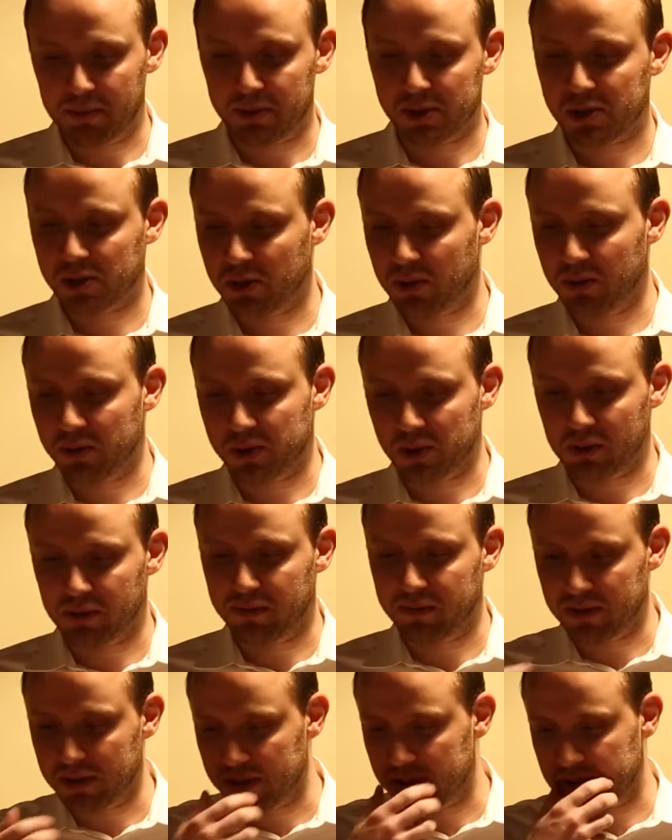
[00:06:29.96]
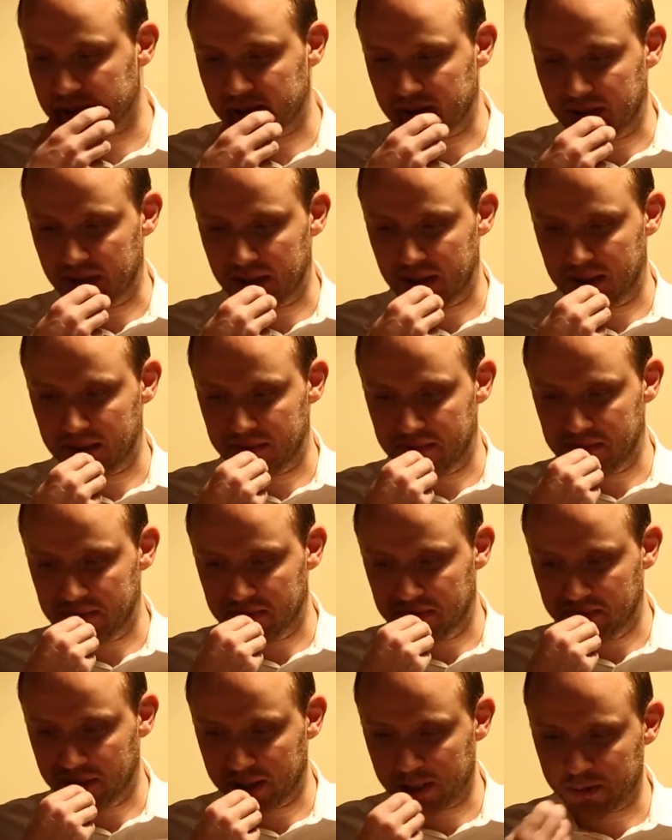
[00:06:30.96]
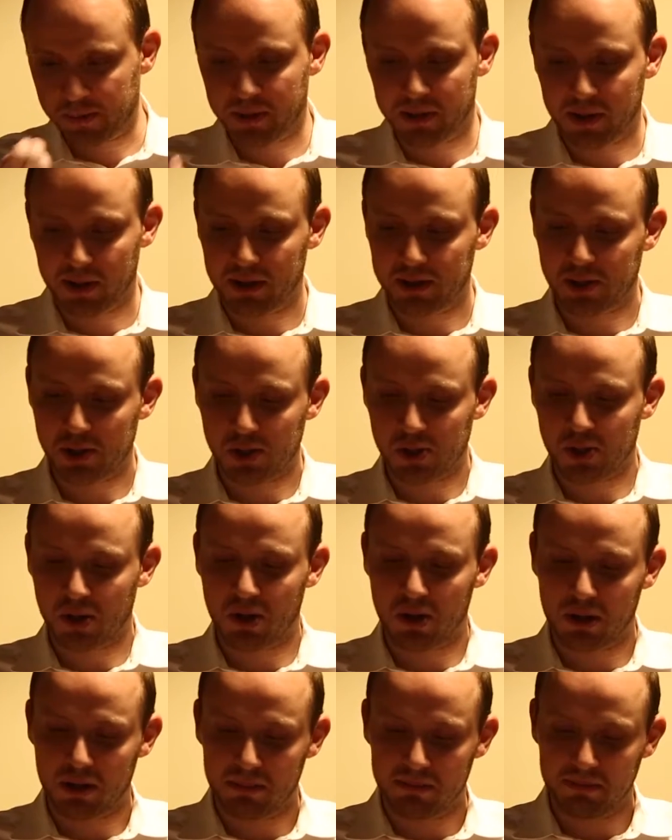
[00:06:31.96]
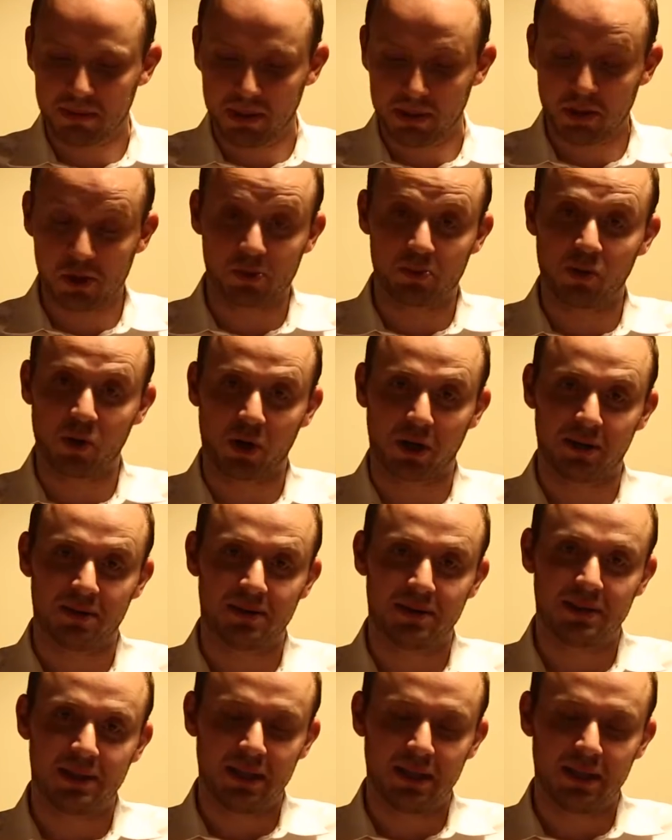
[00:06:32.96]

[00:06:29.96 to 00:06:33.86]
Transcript: episodes, all of these experiences are in this book.